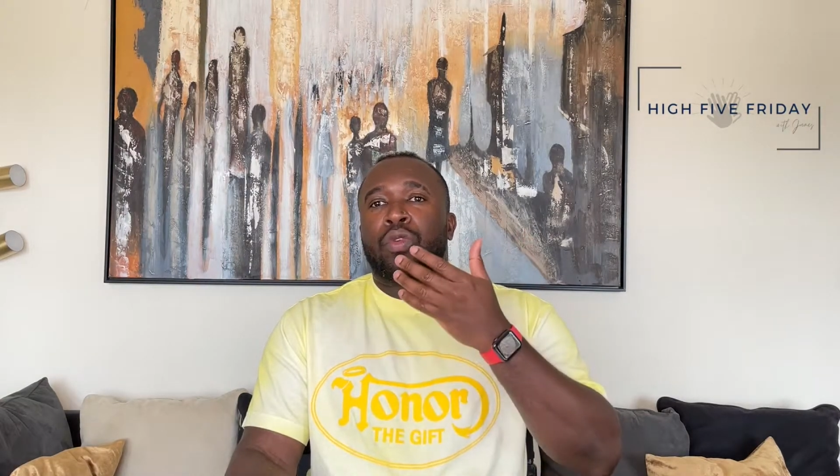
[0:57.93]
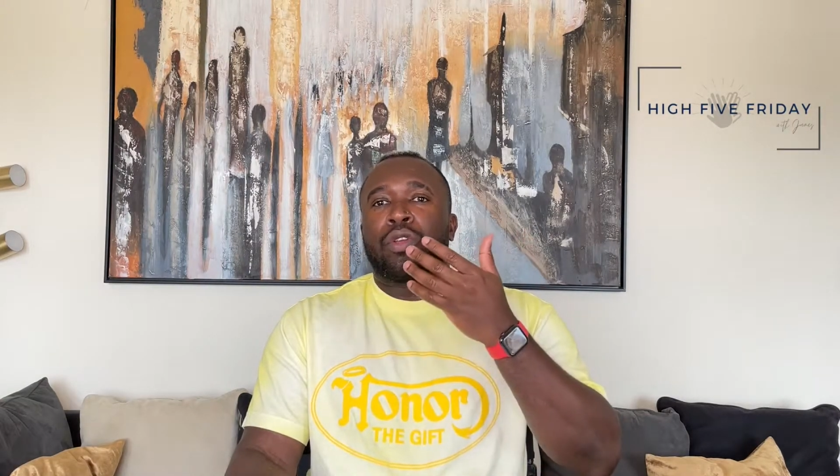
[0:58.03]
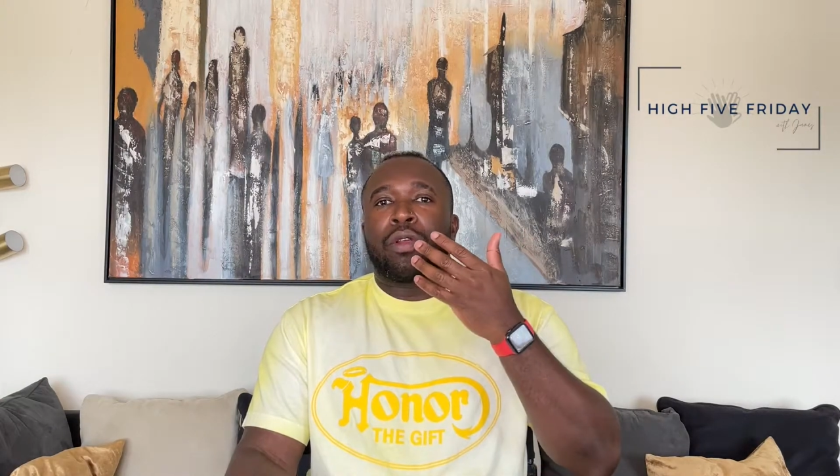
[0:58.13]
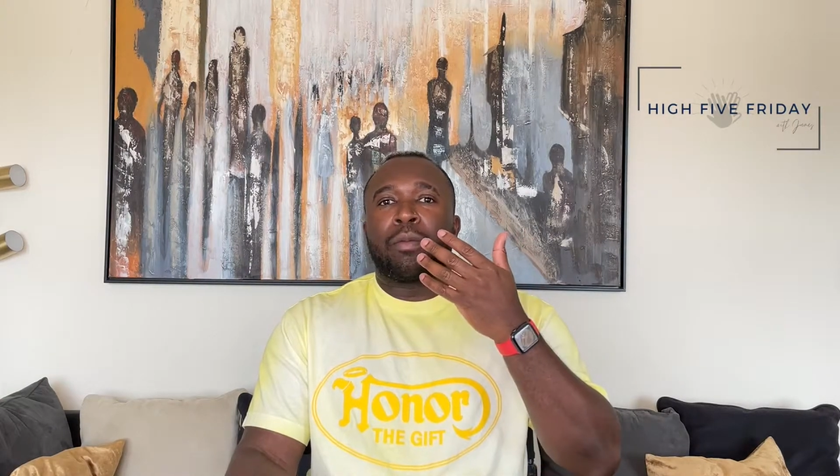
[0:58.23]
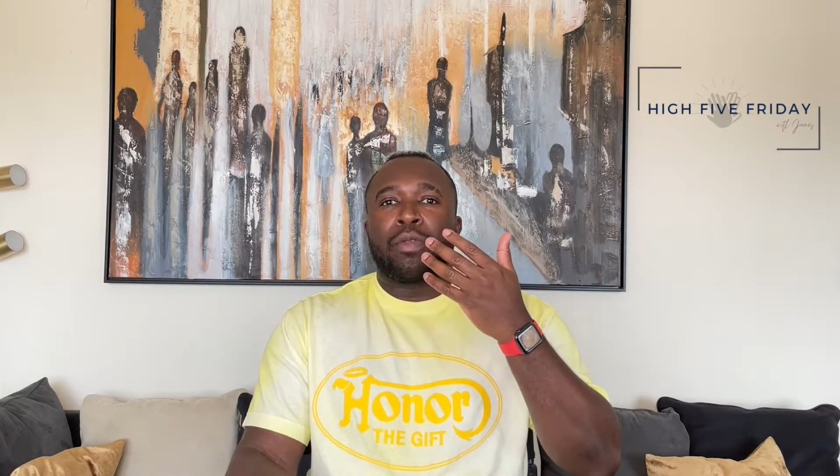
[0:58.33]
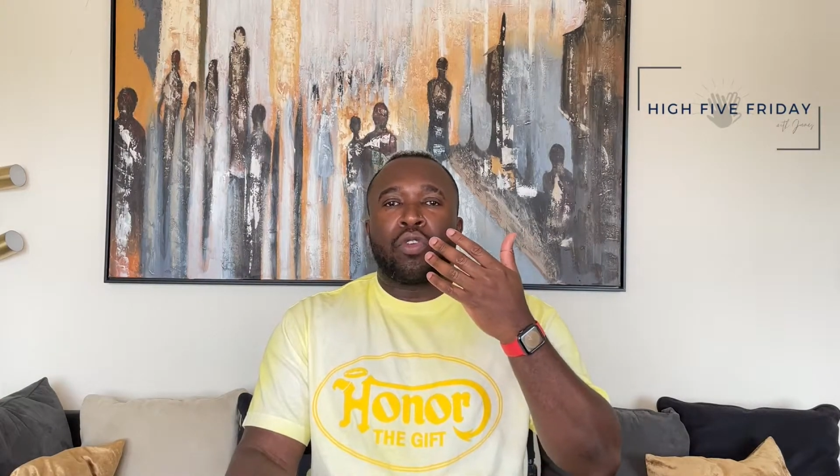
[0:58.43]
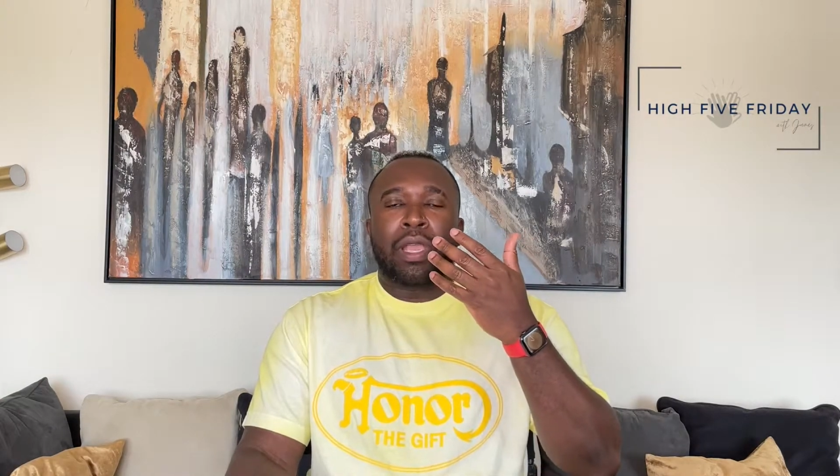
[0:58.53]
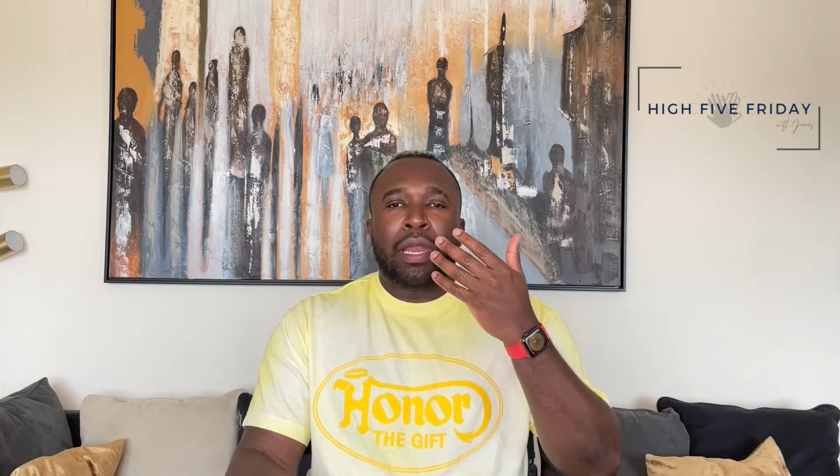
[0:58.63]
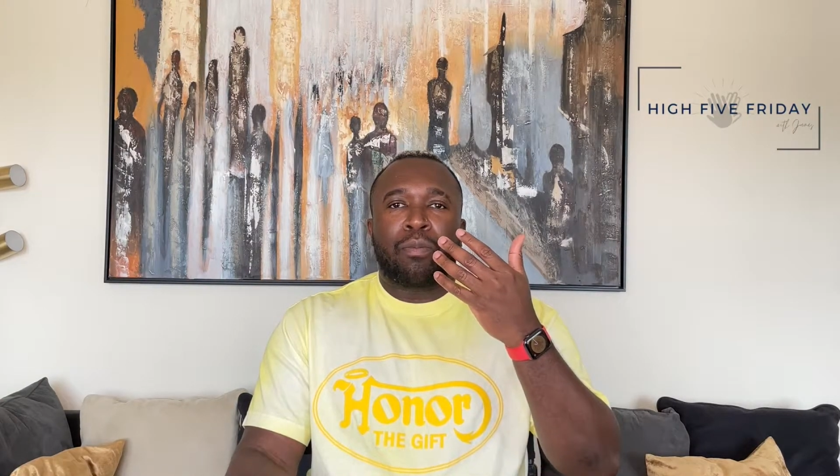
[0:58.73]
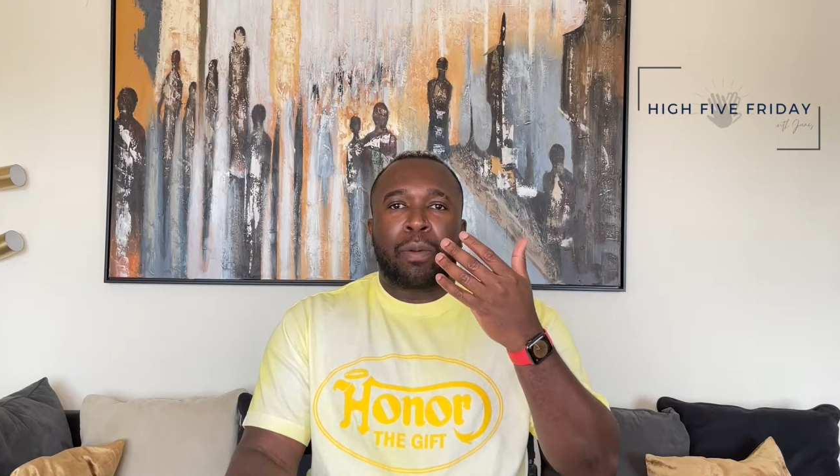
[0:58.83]
You're you're
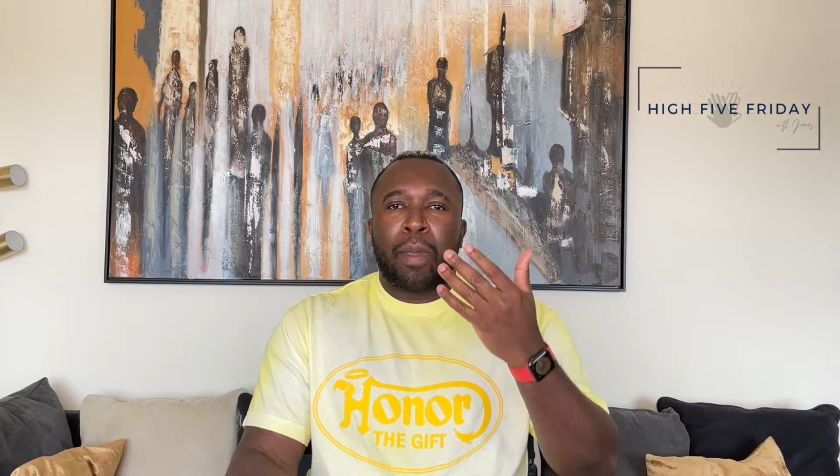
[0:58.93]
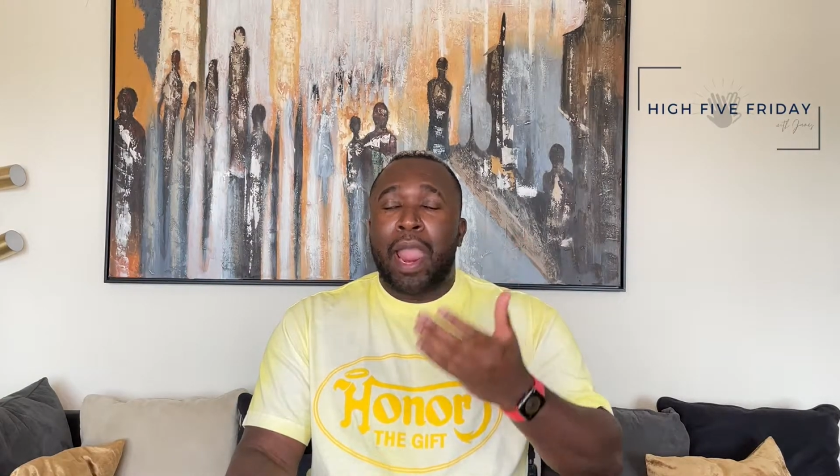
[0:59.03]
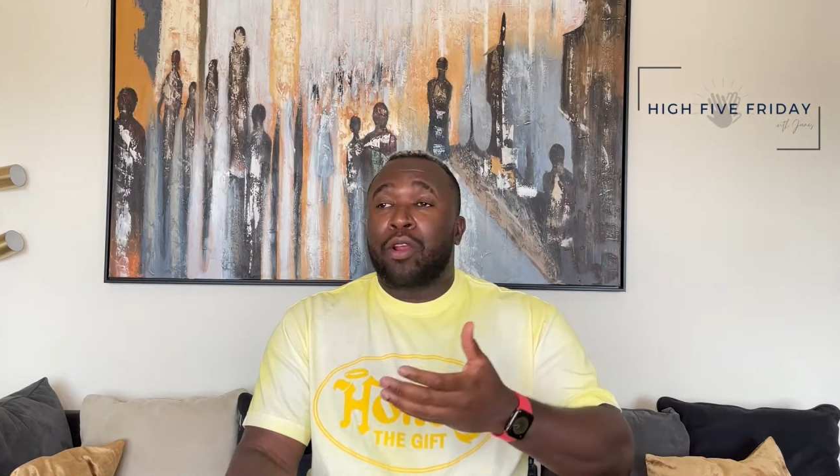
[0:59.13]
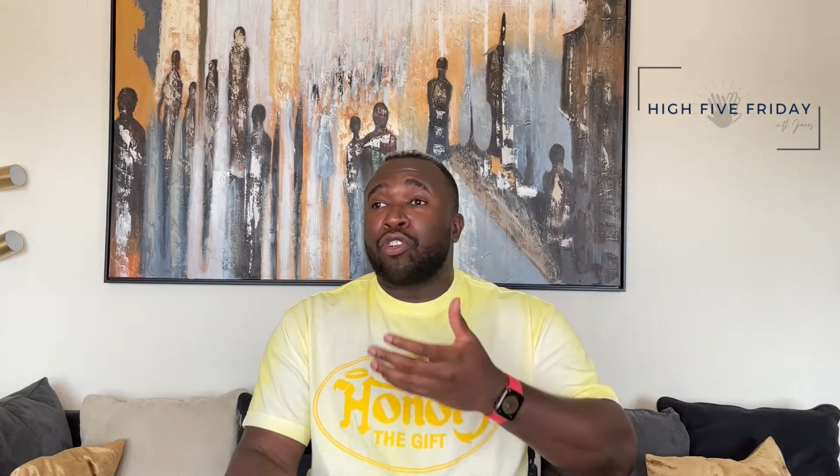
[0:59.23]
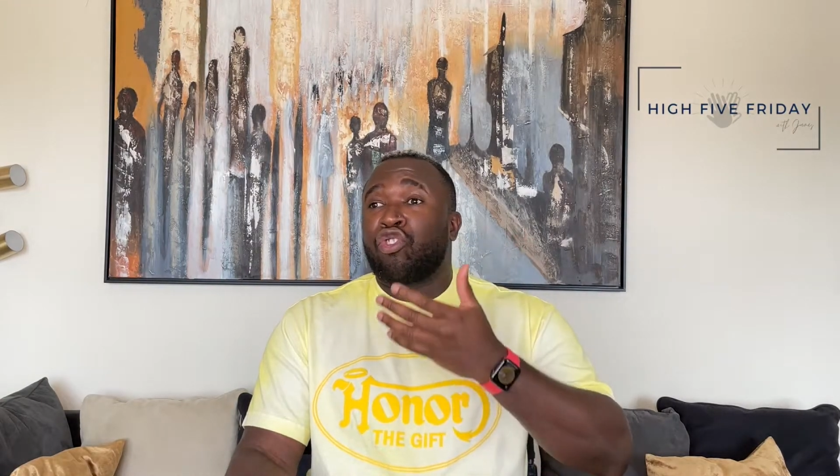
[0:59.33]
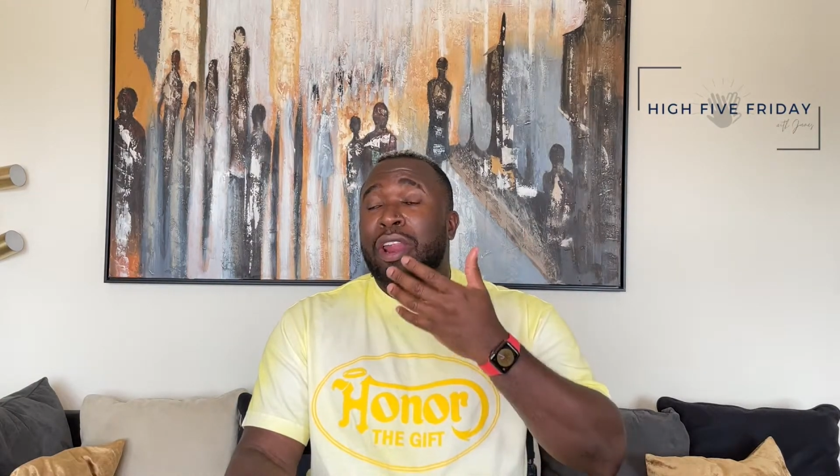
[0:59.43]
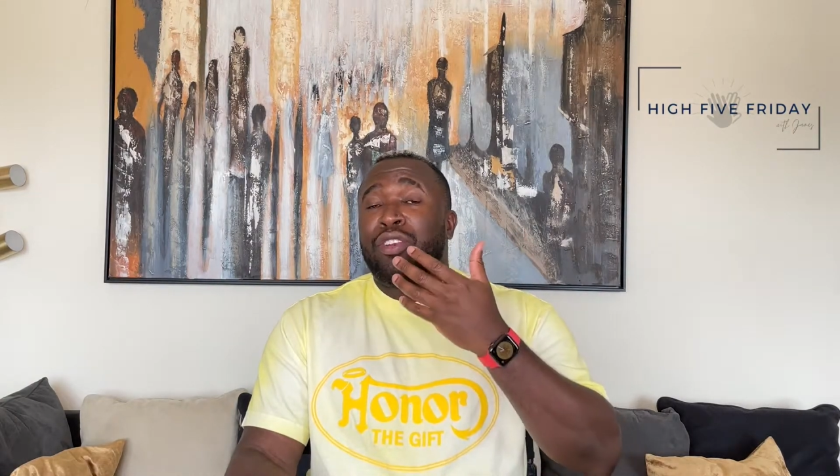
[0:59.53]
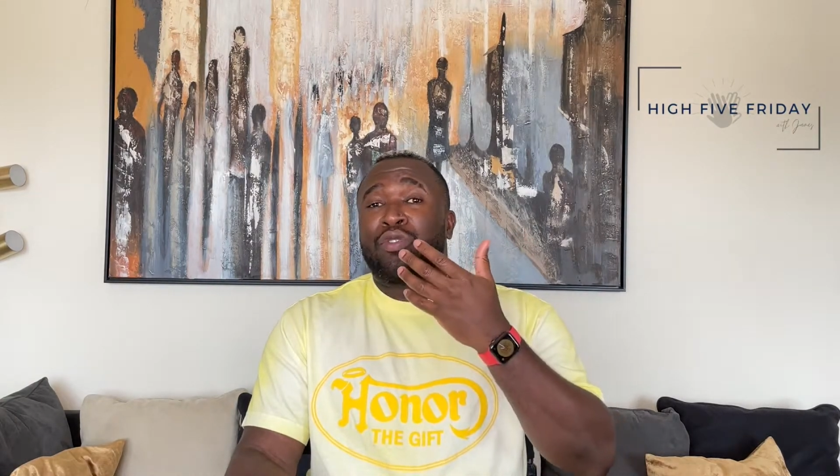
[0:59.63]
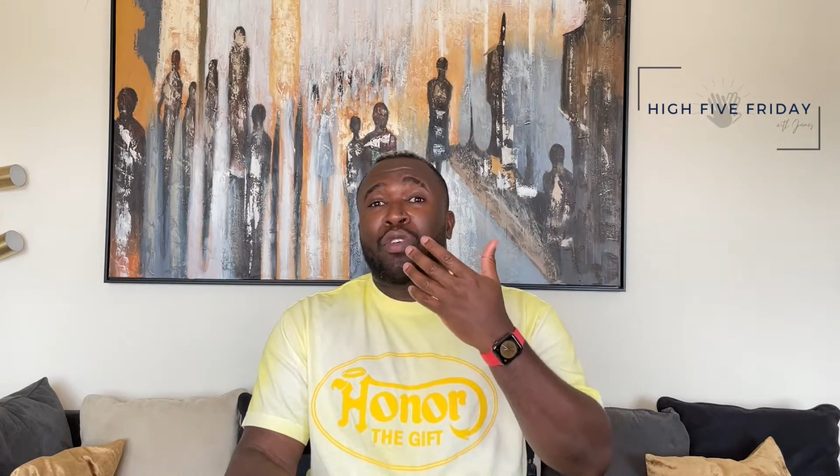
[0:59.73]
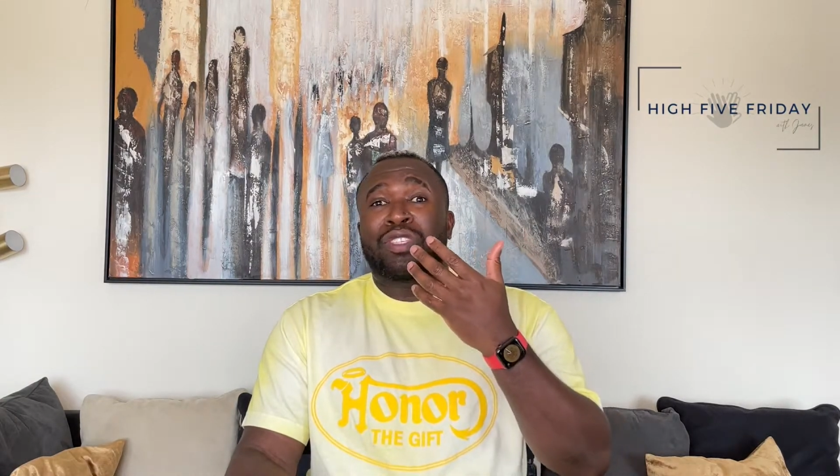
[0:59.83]
getting prepared. You're trying to
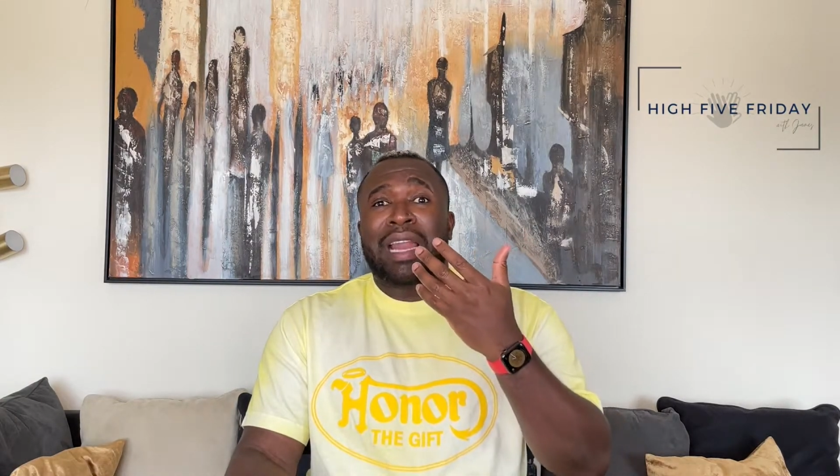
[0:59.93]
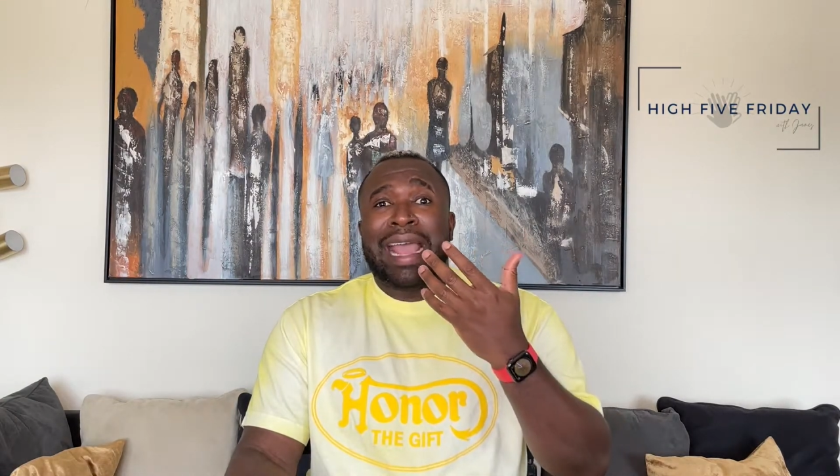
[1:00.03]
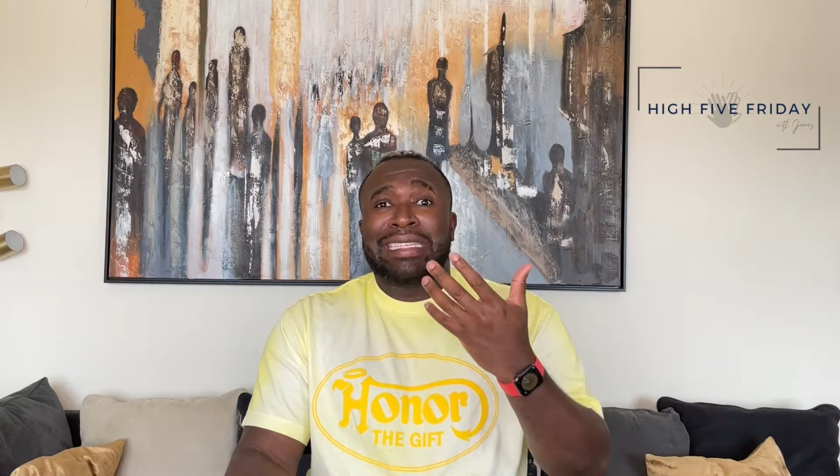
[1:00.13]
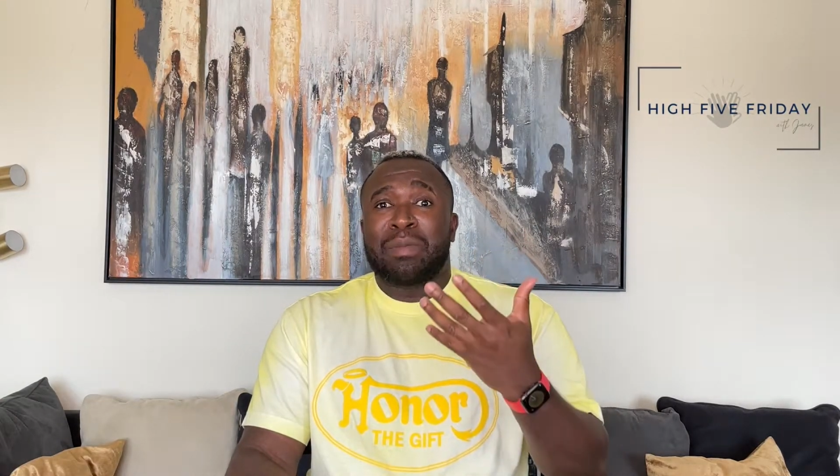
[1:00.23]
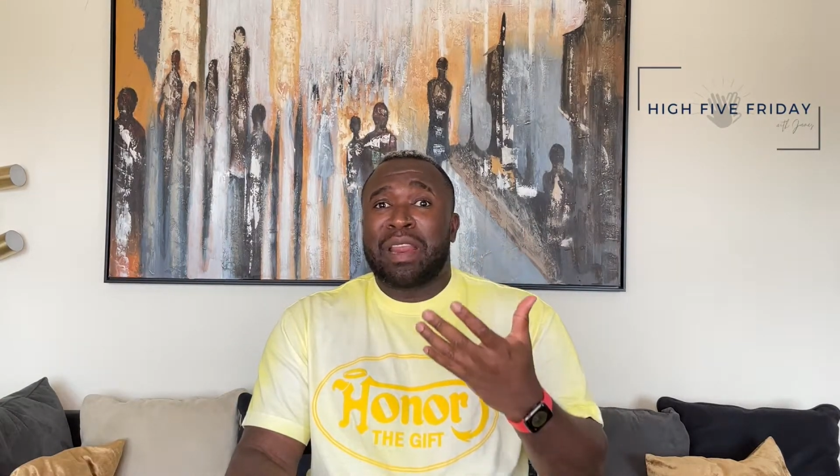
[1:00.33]
do those last minute